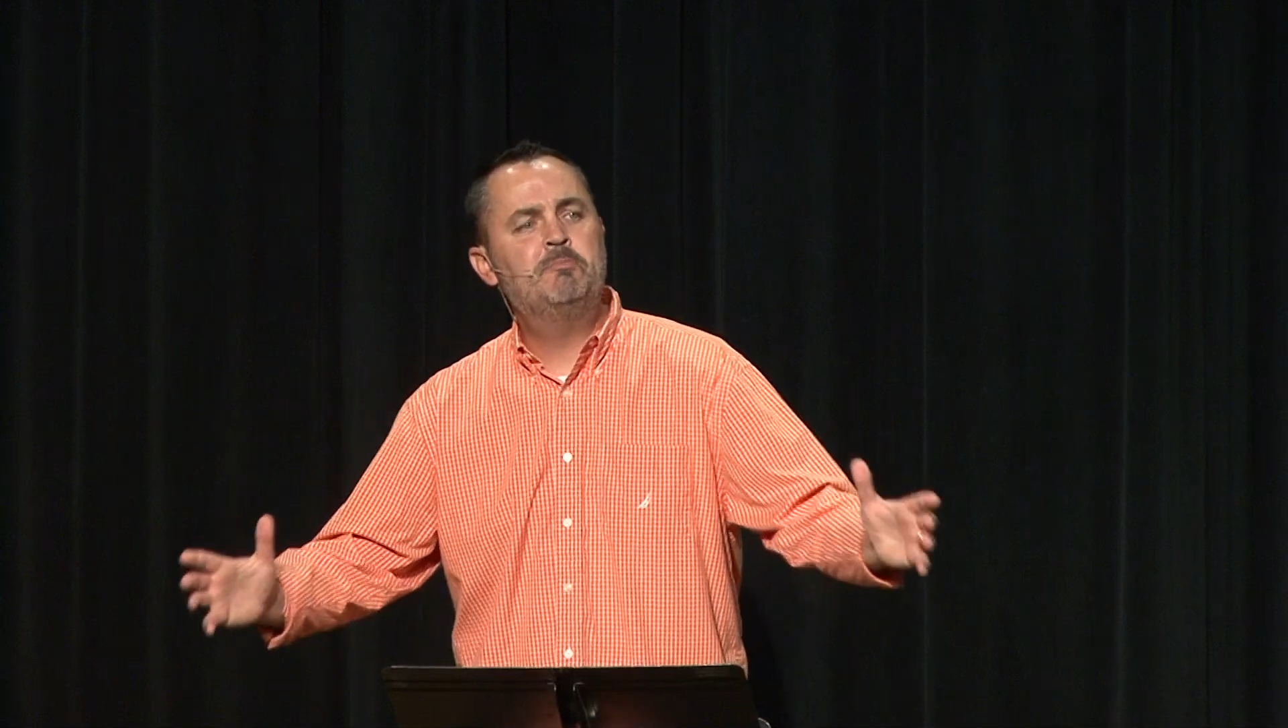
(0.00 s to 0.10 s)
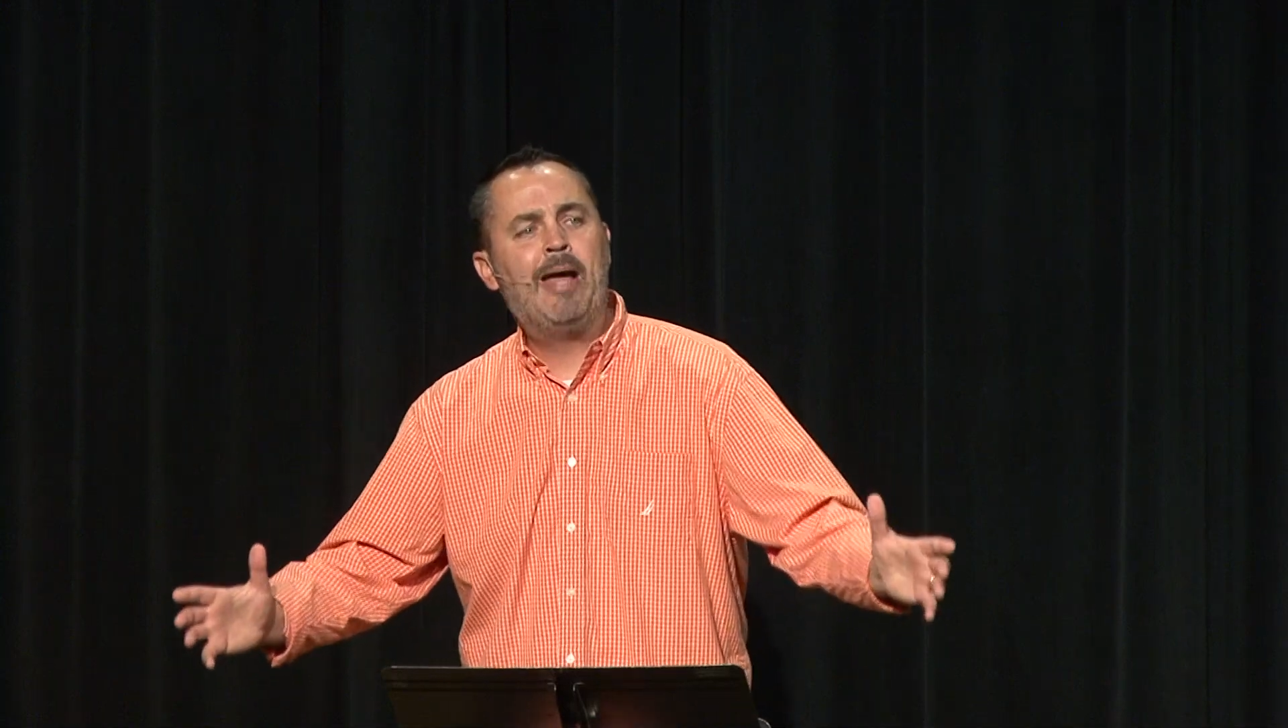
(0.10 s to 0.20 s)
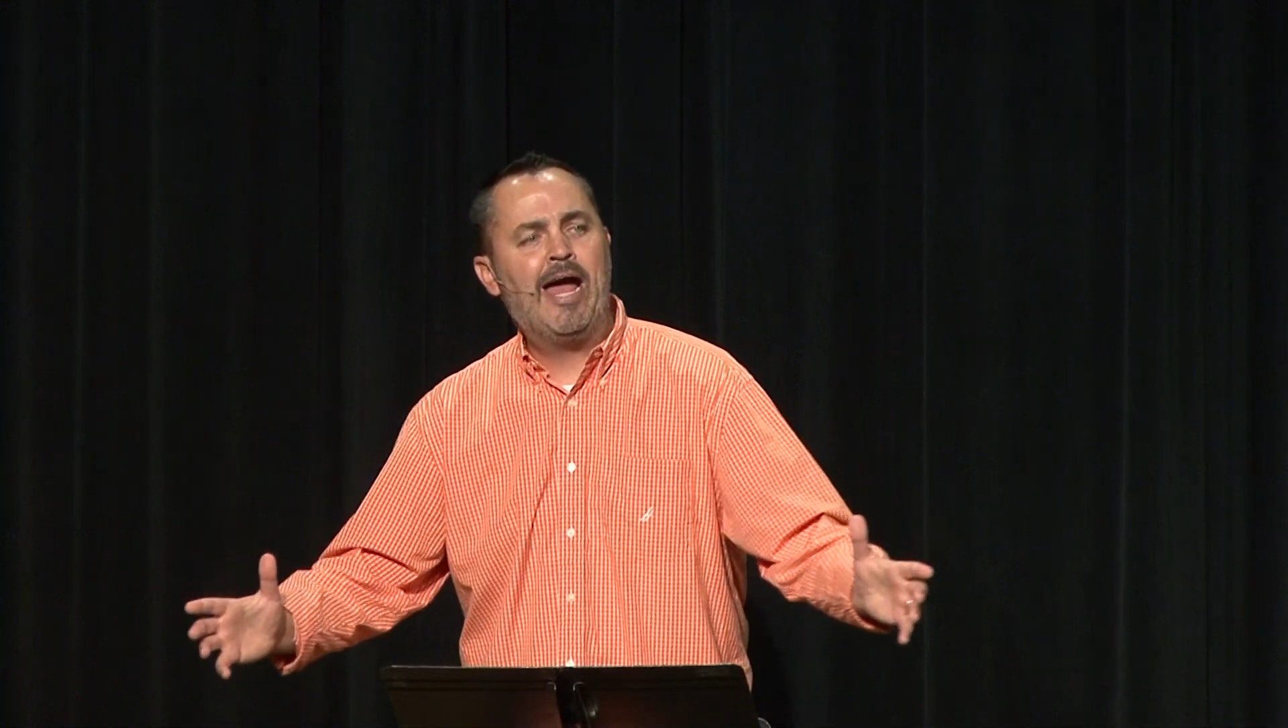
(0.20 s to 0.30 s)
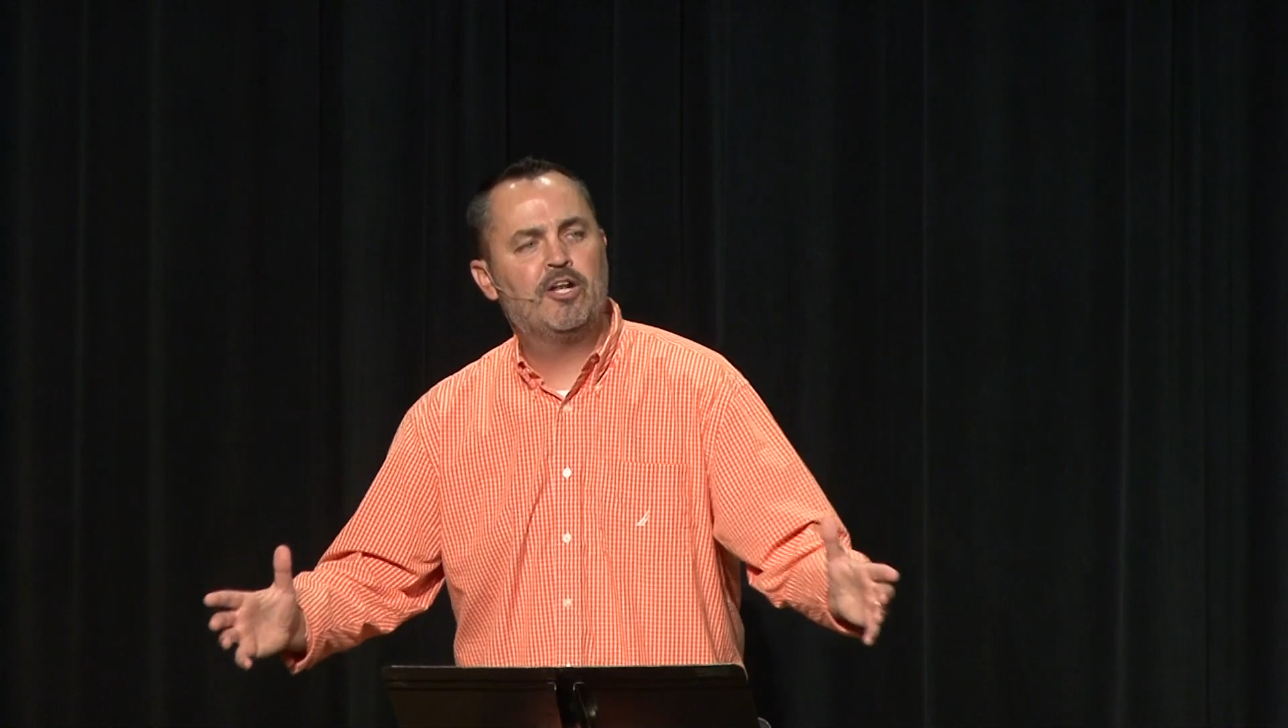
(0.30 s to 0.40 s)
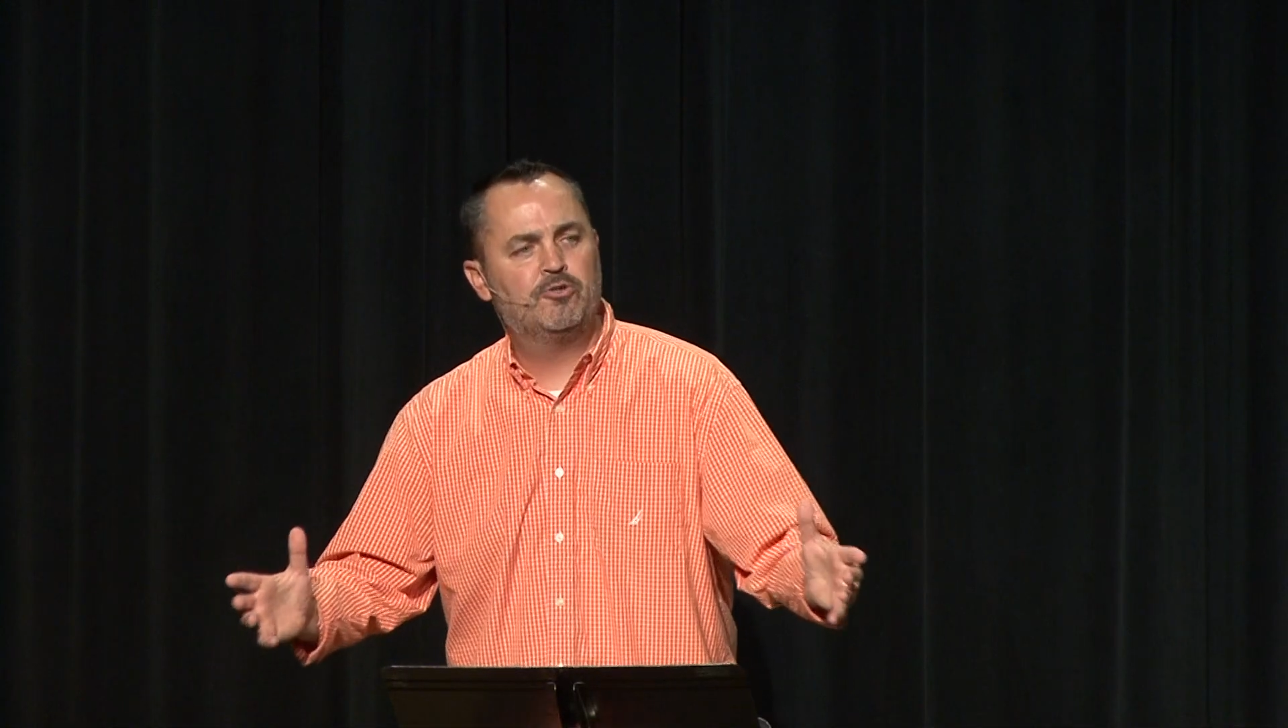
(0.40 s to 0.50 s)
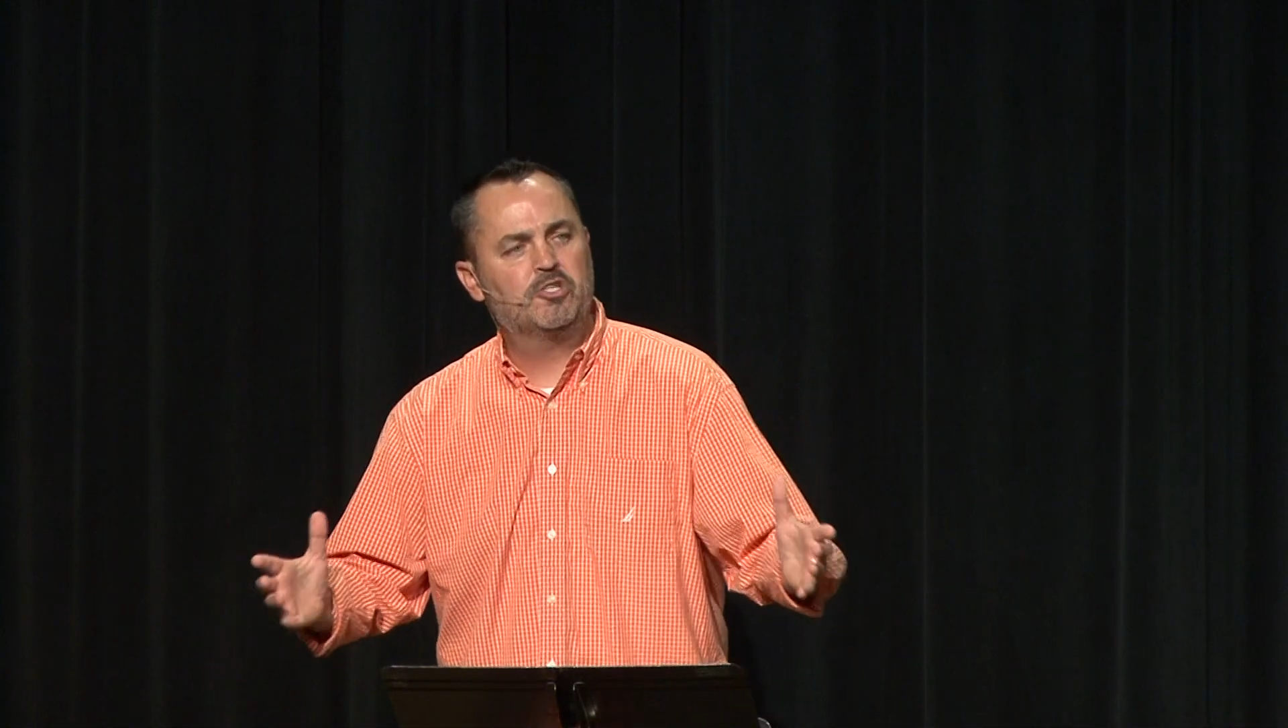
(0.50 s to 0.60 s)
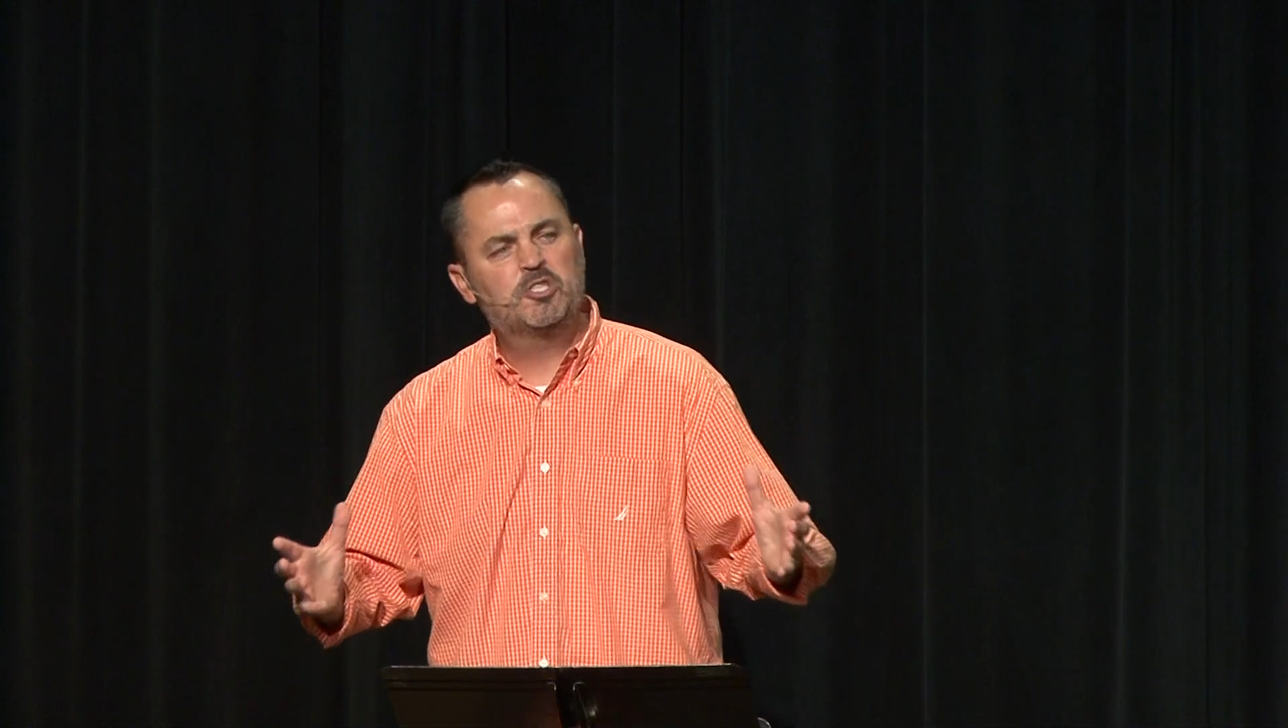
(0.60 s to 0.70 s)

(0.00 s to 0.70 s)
matter. The